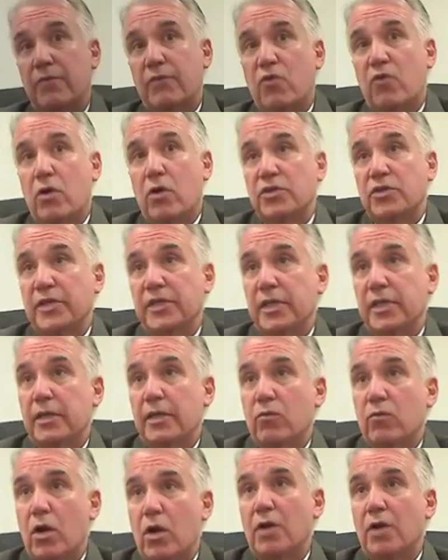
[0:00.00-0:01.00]
course,
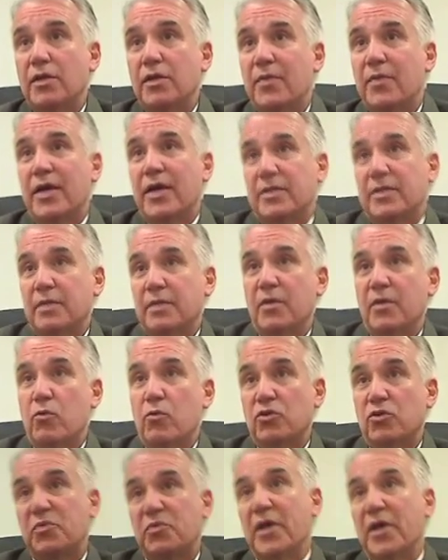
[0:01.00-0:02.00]
it would all depends. I mean,
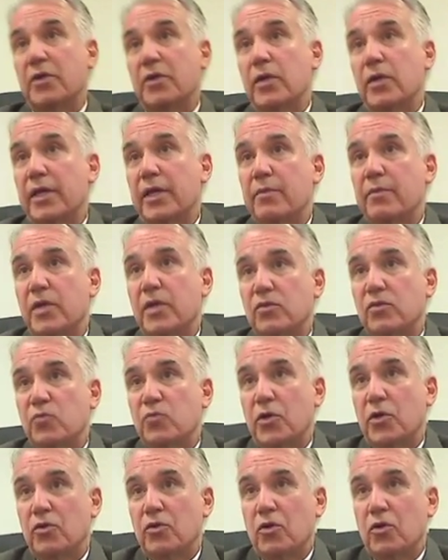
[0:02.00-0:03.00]
we're speculating because
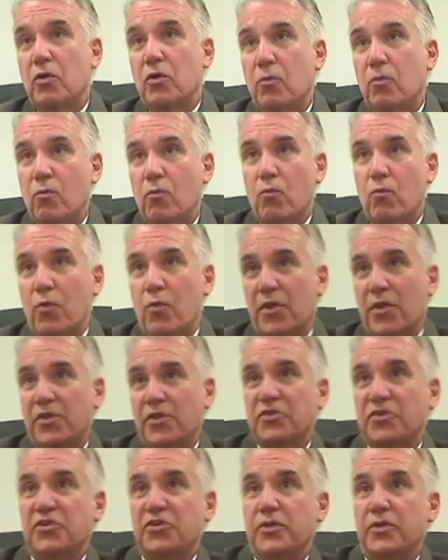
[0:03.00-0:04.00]
we don't know whether
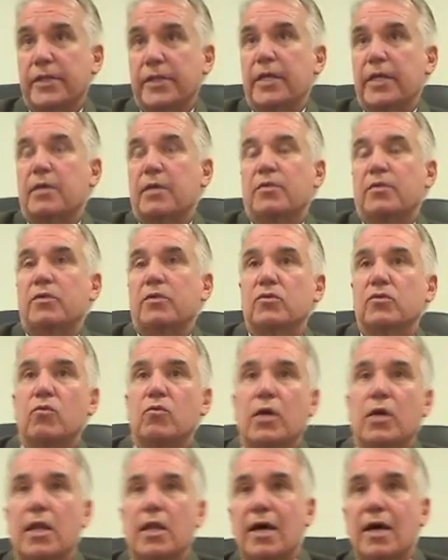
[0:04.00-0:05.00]
this is going to happen and to
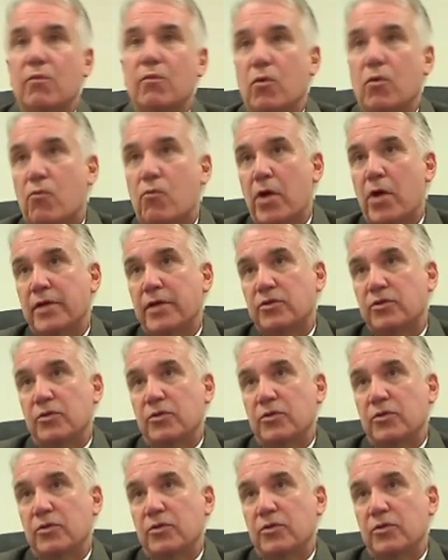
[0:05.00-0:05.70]
what level, right?